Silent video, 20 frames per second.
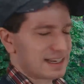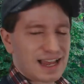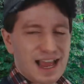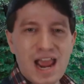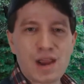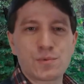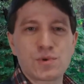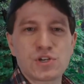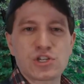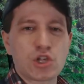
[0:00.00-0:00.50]
I
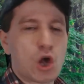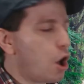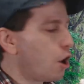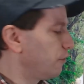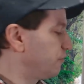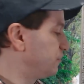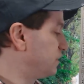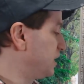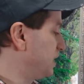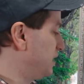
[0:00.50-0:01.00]

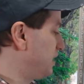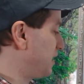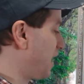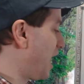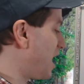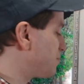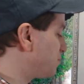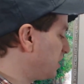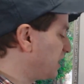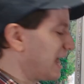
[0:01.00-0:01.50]
resolved,
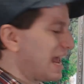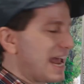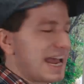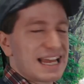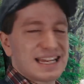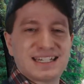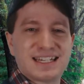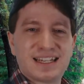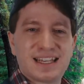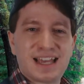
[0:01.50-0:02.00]
I
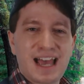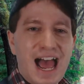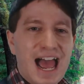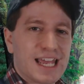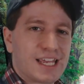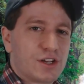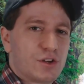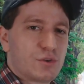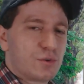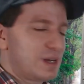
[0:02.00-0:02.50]
planned, I
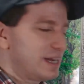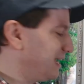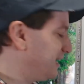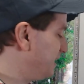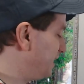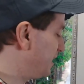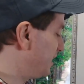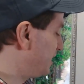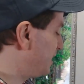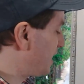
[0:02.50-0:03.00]

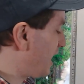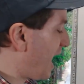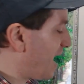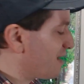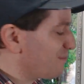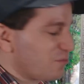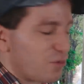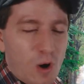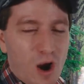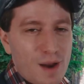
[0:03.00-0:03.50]
agreed, I
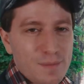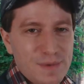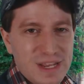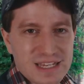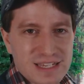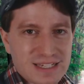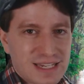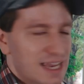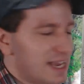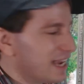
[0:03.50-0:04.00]

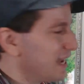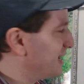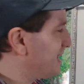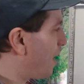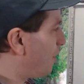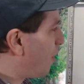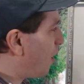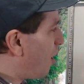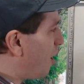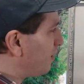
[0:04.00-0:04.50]
promised.
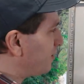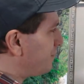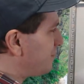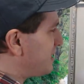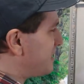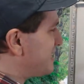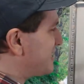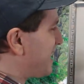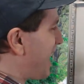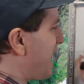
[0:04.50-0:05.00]
Now, all of
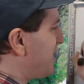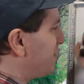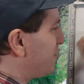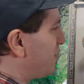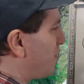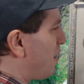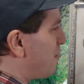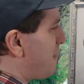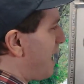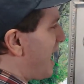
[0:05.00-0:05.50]
these kind of
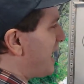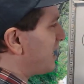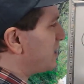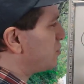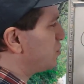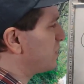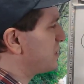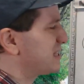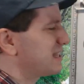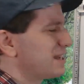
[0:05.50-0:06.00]
come back
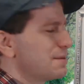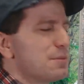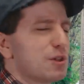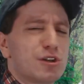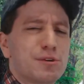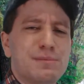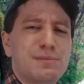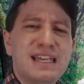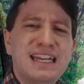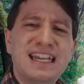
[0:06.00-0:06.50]
to a
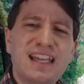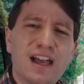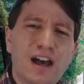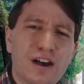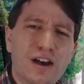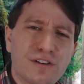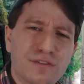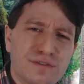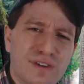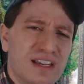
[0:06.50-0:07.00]
similar meaning
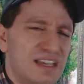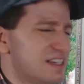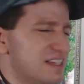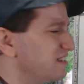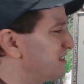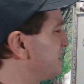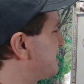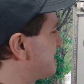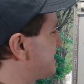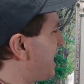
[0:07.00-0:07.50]
of
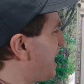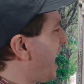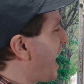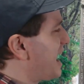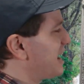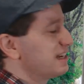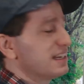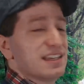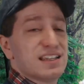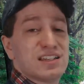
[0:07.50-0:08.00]

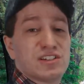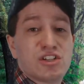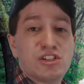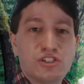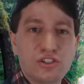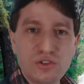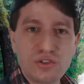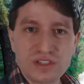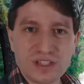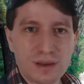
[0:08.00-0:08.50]
decide to
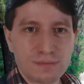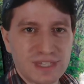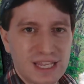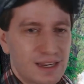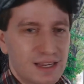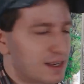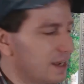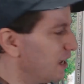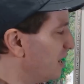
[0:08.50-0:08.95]
do something,